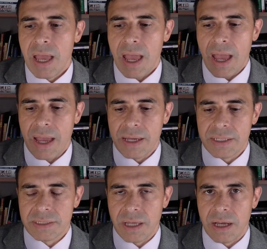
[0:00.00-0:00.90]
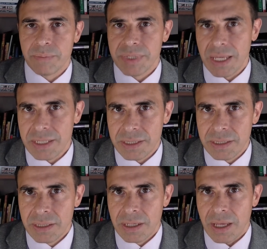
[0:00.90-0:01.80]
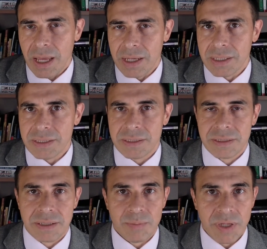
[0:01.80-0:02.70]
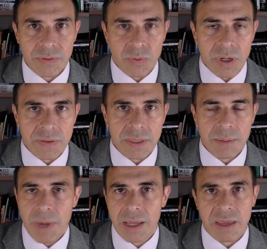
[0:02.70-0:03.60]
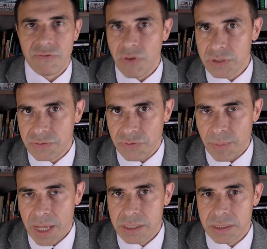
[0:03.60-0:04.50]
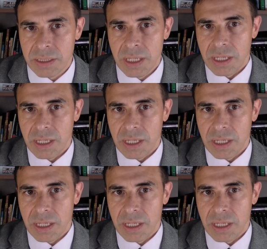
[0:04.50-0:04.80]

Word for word: as updated as some other one, then they might get false information.